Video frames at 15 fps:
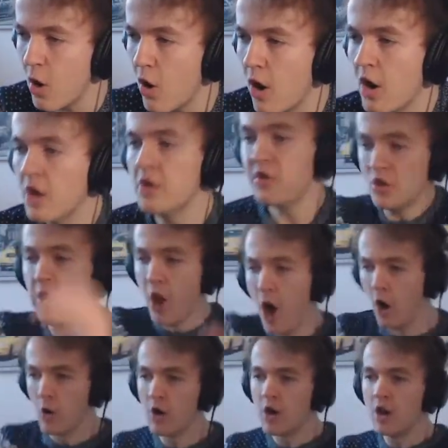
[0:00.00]
more
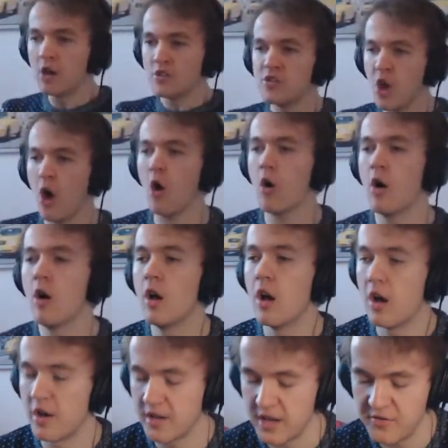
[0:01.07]
no no
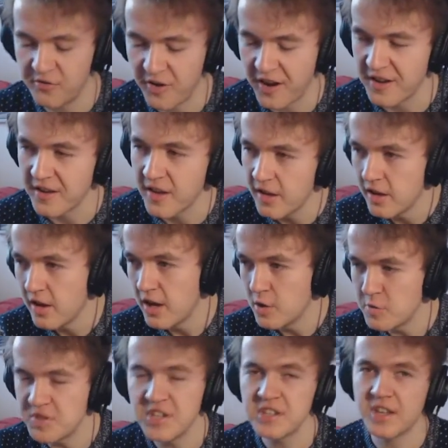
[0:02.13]
oh, okay fine
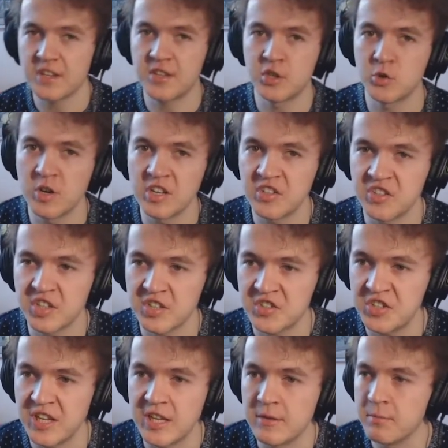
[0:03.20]
we didn't get to
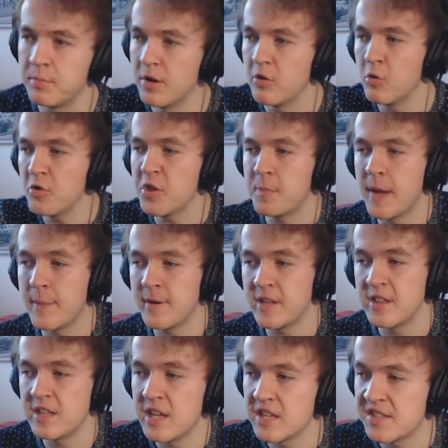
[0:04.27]
2016, but all the people
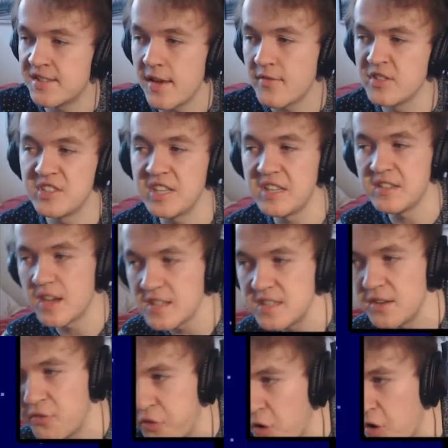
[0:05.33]
in the year
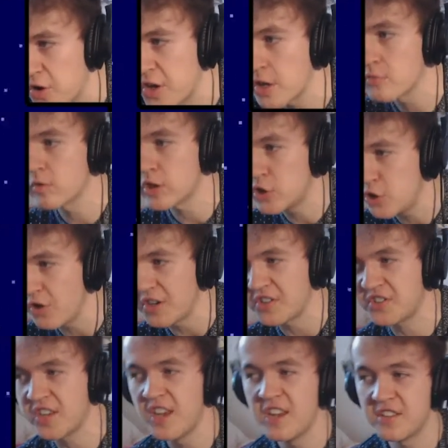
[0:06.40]
1794 can
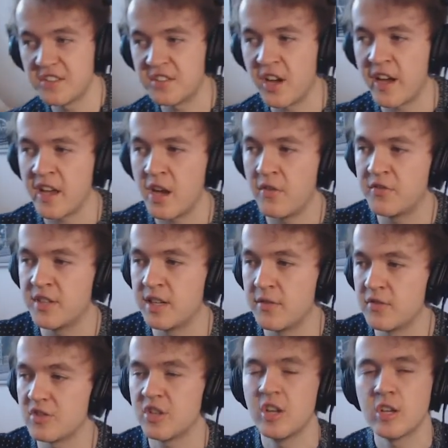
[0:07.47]
rejoice that I have
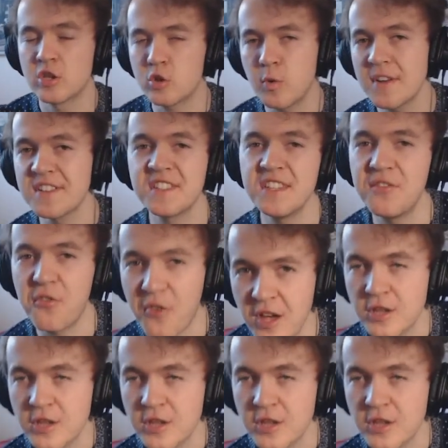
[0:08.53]
delivered 20,